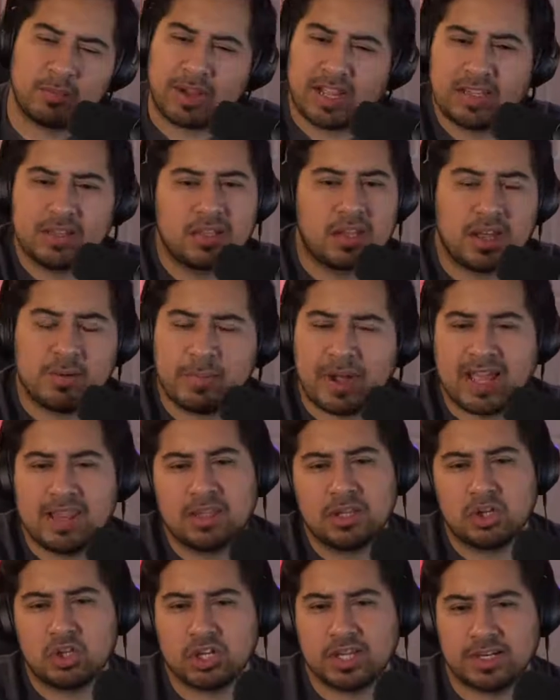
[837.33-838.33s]
Am I
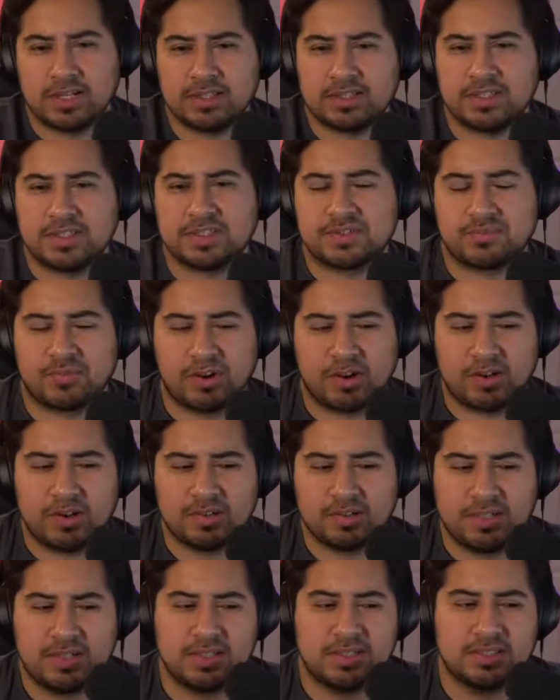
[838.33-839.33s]
looking at this
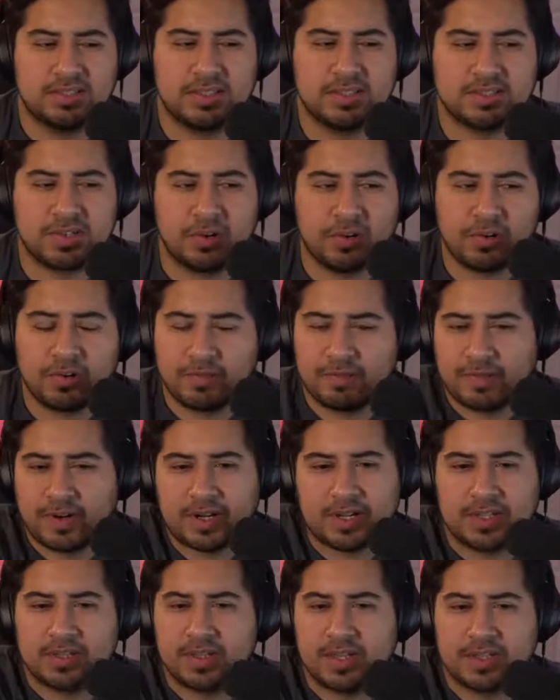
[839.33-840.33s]
wrong? This whole
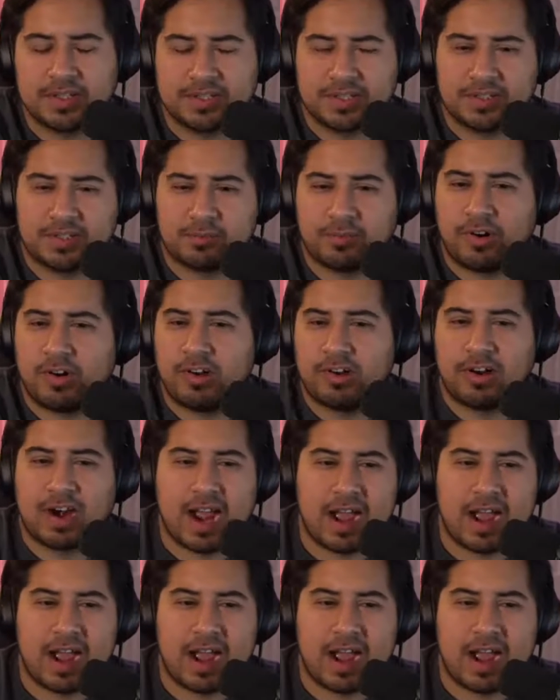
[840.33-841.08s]
fucking thing is underwater.